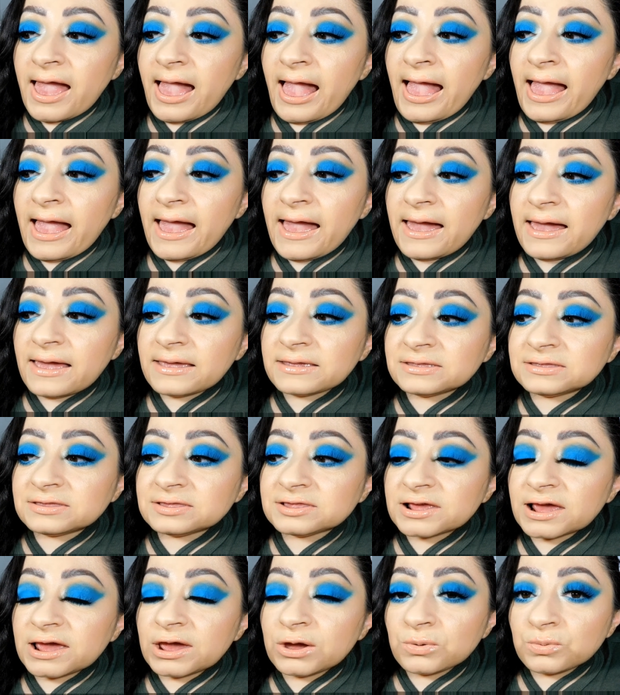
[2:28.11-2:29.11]

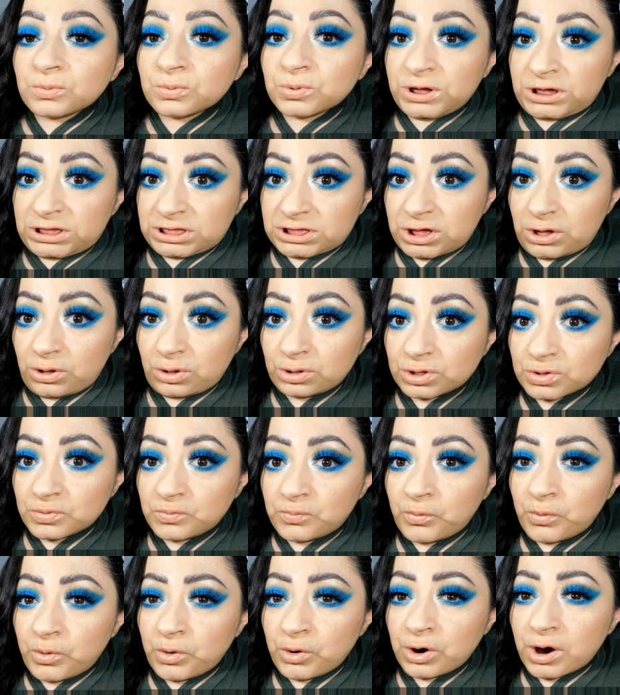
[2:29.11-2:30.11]
and it retails
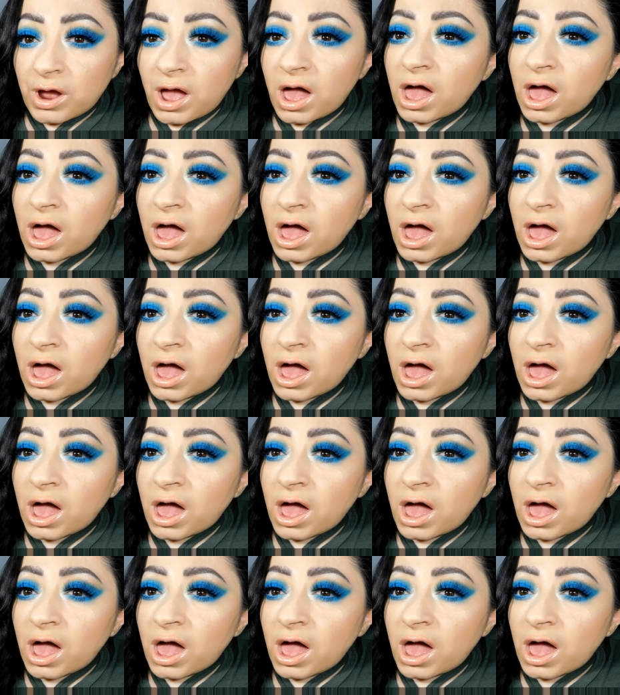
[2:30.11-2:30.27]
for